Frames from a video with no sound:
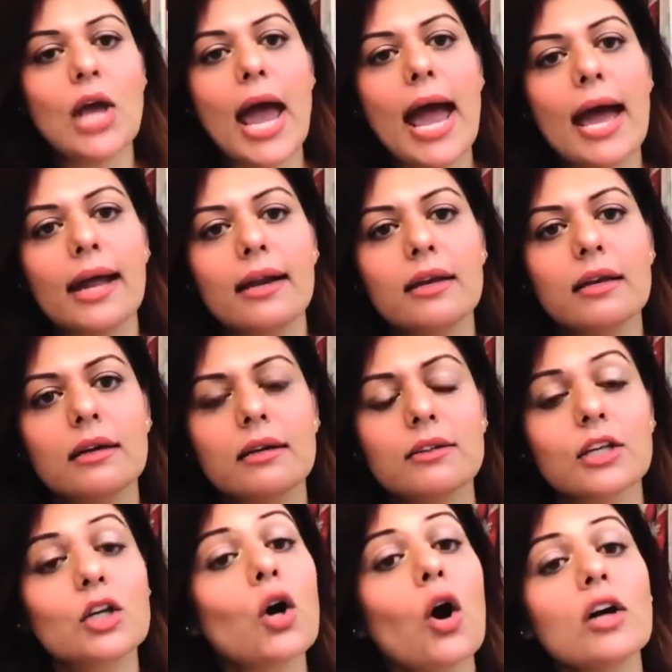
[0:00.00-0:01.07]
And the
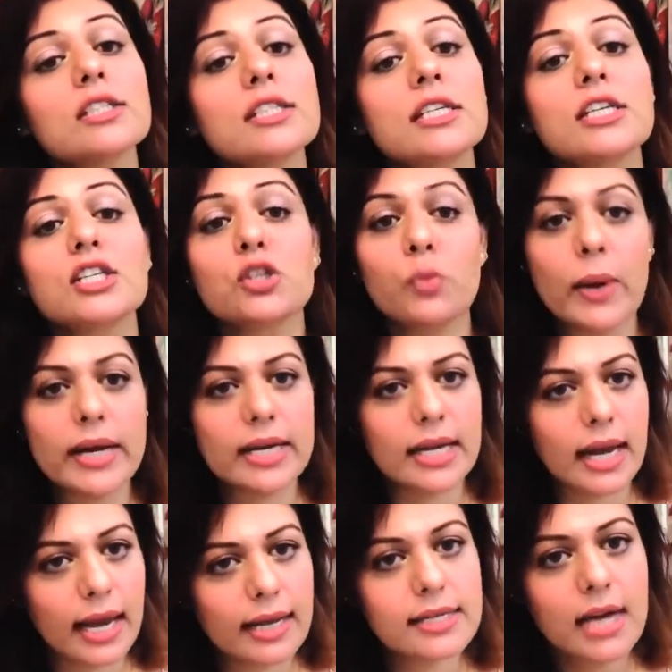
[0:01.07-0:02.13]
cost is
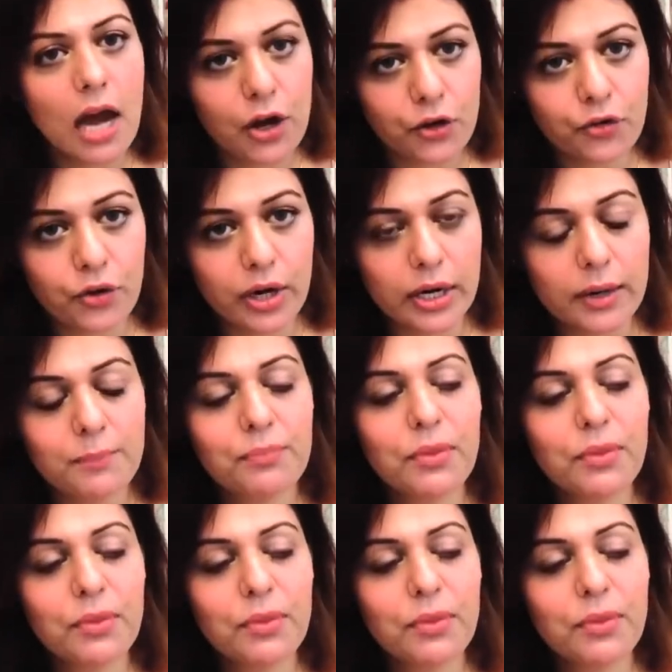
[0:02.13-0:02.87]
2,800.